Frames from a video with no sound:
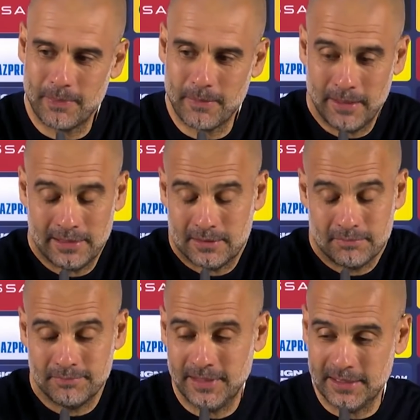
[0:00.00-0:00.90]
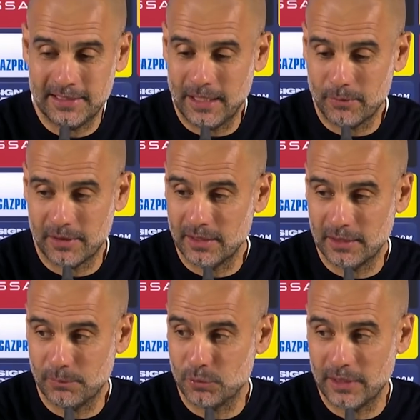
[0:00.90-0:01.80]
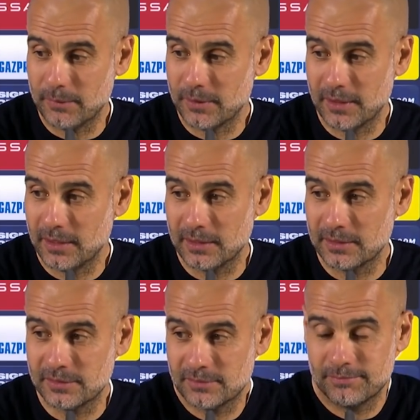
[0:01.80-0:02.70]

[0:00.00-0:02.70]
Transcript: But they did everything, they put everything, and